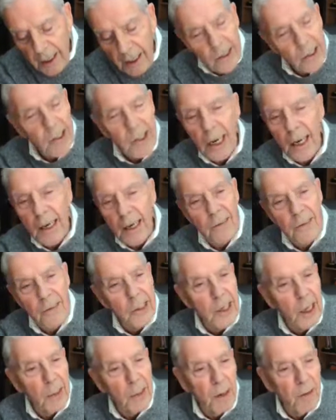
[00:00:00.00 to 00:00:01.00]
and
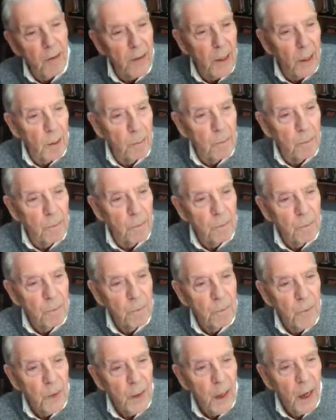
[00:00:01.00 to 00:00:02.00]
save some of them,
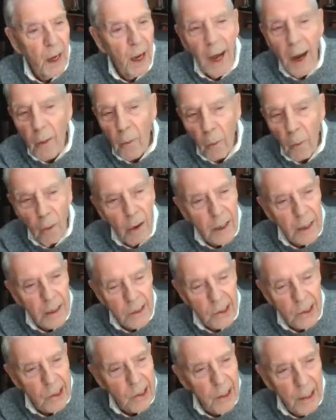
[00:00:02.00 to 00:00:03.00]
I
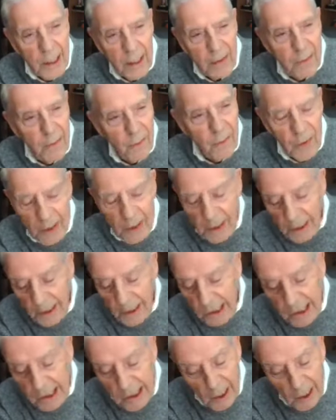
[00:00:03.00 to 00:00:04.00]
want to save
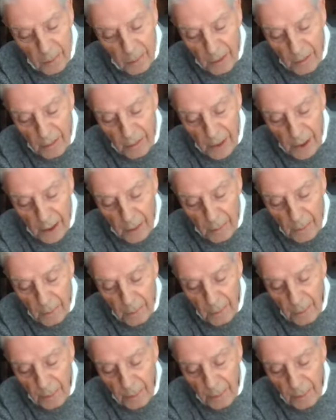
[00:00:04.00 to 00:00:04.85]
some of them